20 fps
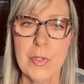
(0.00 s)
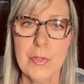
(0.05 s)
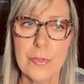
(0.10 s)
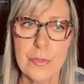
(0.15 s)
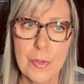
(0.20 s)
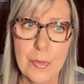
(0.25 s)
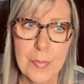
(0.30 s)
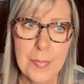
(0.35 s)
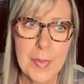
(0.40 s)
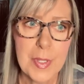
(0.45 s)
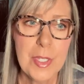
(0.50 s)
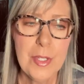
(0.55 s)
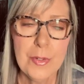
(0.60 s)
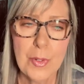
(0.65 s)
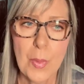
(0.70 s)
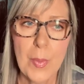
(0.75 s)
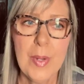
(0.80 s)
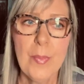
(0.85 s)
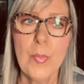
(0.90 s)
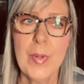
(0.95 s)
So you
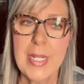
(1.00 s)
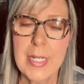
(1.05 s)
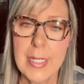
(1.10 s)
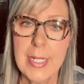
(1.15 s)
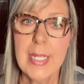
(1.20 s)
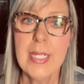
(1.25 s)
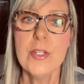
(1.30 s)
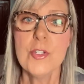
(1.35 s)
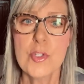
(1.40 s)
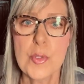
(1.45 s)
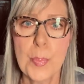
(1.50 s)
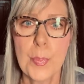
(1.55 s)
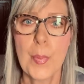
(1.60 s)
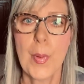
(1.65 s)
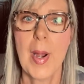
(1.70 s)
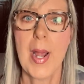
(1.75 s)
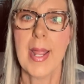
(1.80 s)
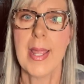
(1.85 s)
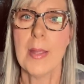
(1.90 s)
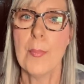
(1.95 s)
know what? We need to
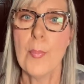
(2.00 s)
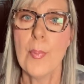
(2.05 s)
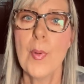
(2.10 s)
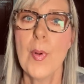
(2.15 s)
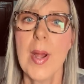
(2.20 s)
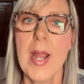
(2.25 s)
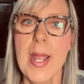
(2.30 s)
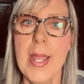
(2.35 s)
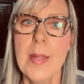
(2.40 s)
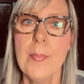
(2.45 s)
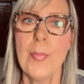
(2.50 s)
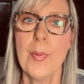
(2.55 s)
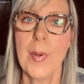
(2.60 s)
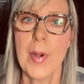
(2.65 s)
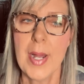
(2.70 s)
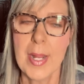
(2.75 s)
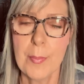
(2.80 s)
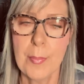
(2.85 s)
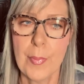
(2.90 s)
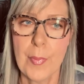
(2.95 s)
pray. Pray,
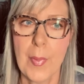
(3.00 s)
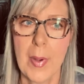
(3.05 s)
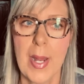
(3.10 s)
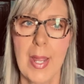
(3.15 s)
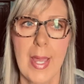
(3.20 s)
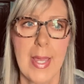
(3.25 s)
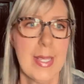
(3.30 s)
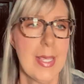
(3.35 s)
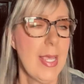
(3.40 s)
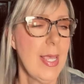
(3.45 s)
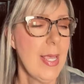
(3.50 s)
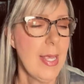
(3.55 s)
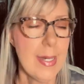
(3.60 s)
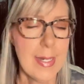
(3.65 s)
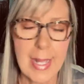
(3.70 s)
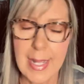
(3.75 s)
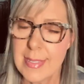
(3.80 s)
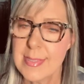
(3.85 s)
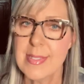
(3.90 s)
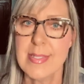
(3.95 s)
pray, pray. I
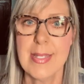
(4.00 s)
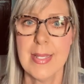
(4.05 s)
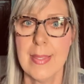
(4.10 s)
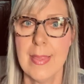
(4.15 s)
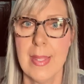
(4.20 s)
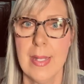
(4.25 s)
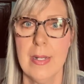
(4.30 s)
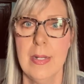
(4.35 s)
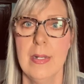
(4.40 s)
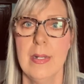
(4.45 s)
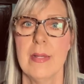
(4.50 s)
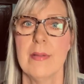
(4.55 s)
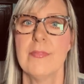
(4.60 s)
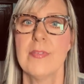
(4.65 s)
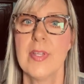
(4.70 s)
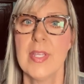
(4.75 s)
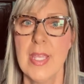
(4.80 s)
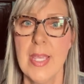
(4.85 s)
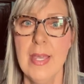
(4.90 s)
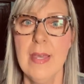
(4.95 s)
cannot say that enough.
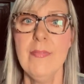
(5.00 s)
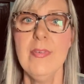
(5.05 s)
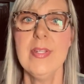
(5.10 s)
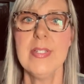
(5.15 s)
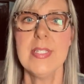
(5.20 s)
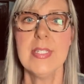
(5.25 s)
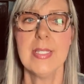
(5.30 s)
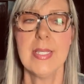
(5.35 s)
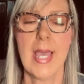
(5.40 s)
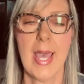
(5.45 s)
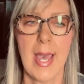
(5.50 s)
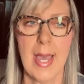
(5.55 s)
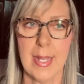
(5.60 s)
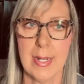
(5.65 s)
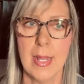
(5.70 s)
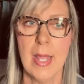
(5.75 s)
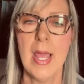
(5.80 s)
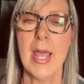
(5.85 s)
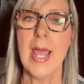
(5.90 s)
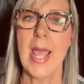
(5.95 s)
Give it to
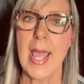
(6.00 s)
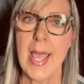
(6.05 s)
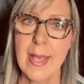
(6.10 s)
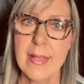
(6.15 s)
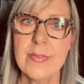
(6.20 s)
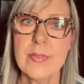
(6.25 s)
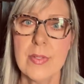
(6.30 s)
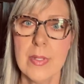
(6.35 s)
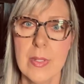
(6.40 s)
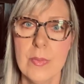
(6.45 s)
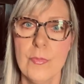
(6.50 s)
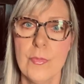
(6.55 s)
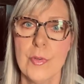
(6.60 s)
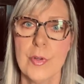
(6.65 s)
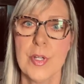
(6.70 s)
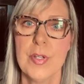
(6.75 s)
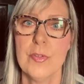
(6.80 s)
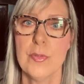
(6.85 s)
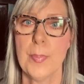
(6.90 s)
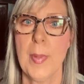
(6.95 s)
God. Ask him
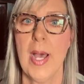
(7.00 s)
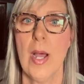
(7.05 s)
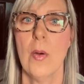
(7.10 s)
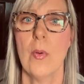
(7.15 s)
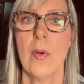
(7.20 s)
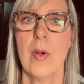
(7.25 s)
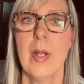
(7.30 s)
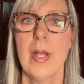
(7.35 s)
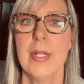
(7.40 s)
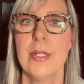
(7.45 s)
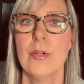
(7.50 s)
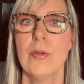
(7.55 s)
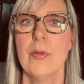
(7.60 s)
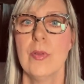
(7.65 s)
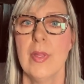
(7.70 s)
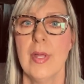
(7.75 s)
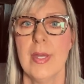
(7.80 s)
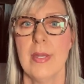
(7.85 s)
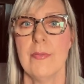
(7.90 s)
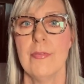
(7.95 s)
for his power on your
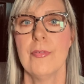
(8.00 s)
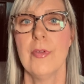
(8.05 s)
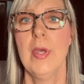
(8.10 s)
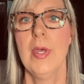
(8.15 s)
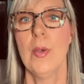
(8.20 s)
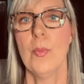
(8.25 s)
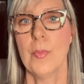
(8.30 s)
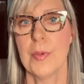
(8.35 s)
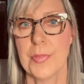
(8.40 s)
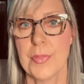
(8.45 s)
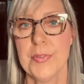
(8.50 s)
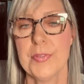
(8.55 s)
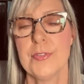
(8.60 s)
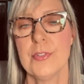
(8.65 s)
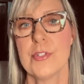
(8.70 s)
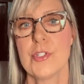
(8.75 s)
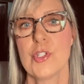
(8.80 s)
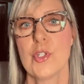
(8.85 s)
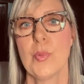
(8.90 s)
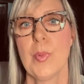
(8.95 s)
life with the
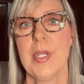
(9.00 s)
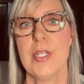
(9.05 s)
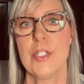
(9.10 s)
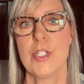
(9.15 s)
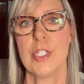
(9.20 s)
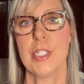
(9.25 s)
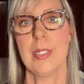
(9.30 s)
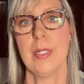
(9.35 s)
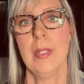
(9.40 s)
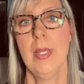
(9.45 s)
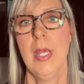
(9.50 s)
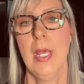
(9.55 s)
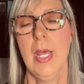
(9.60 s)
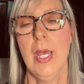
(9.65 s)
situation.